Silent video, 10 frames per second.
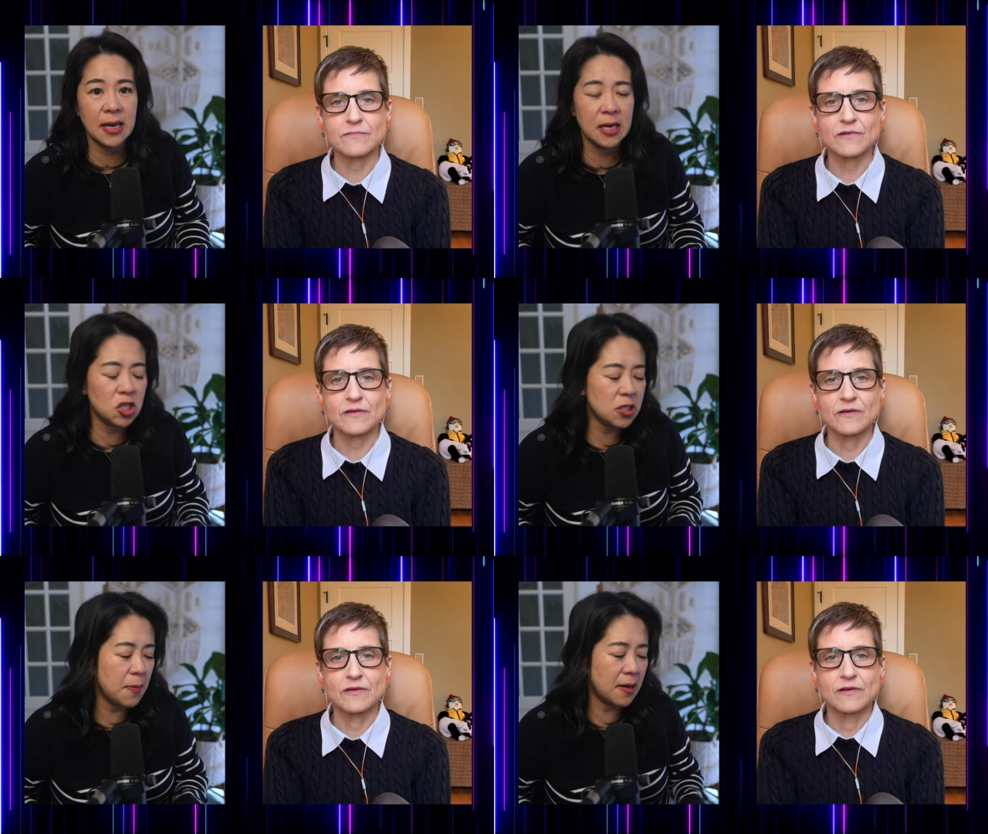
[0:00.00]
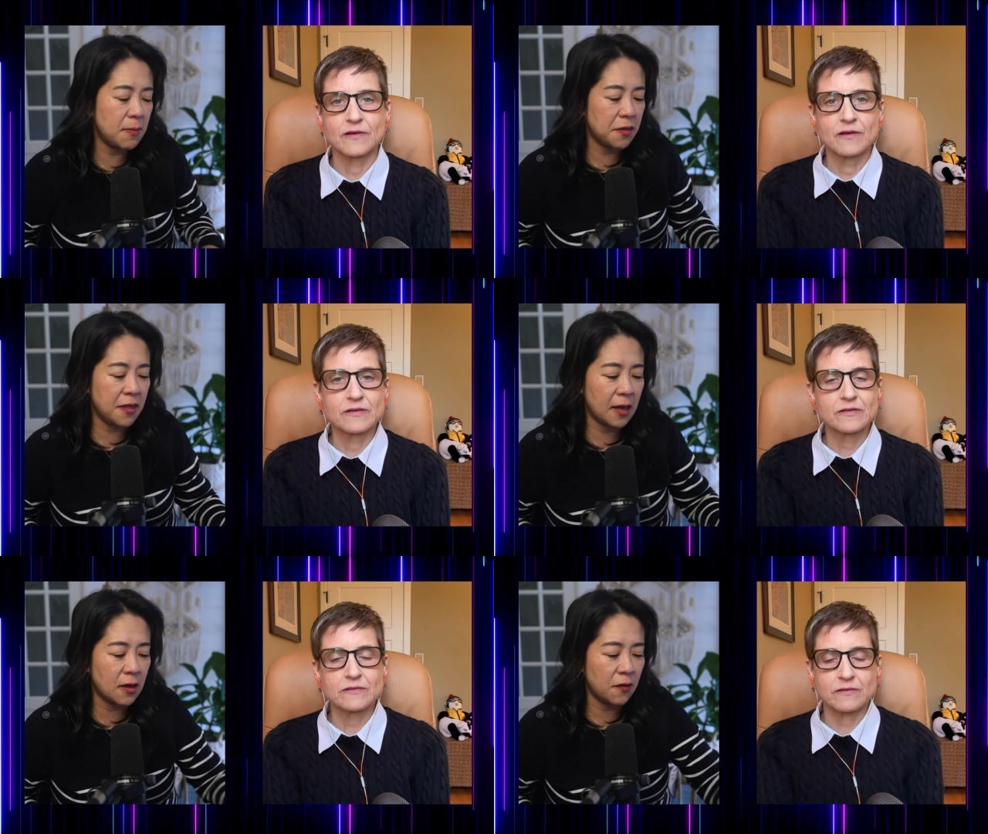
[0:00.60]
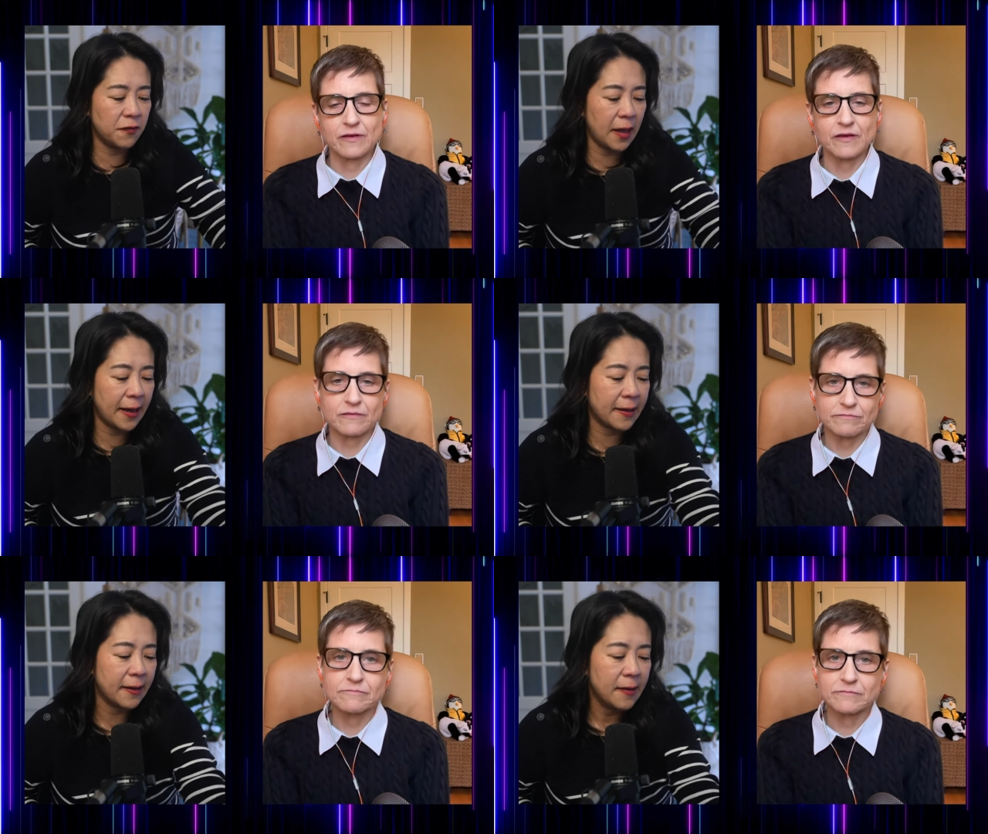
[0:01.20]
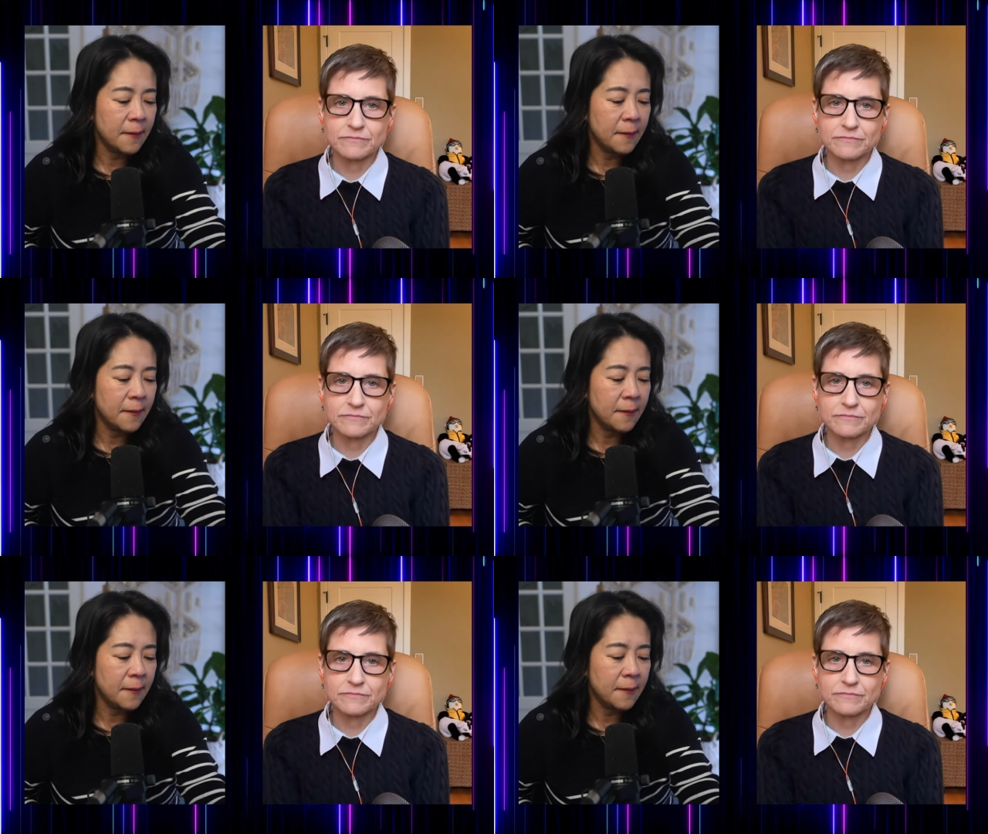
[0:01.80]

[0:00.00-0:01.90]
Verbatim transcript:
Speaker 1: And it just made me think of like